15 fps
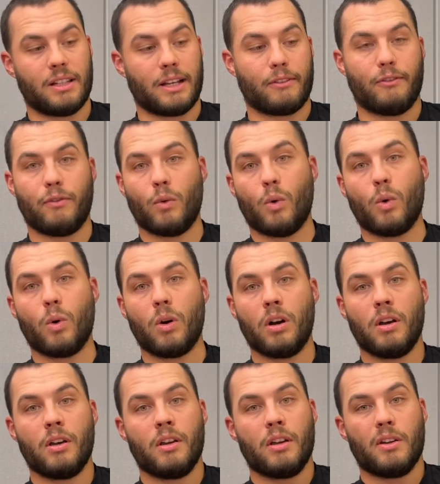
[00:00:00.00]
Like 4
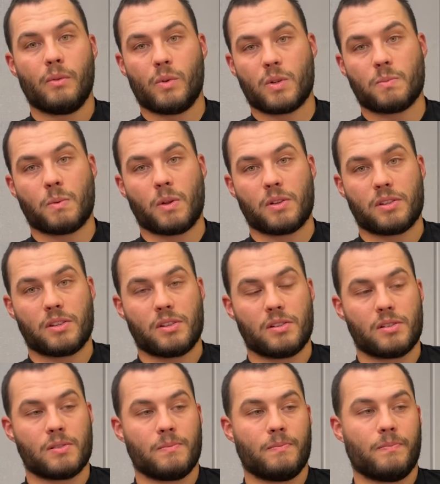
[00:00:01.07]

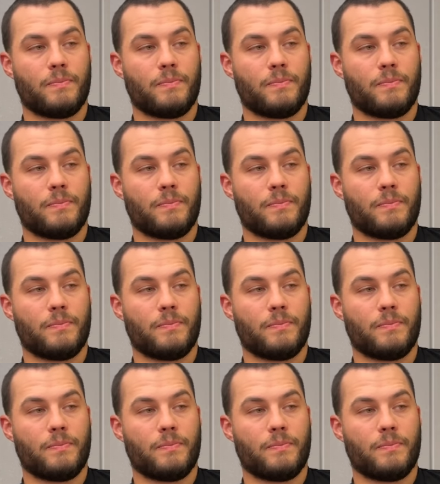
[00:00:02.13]
responses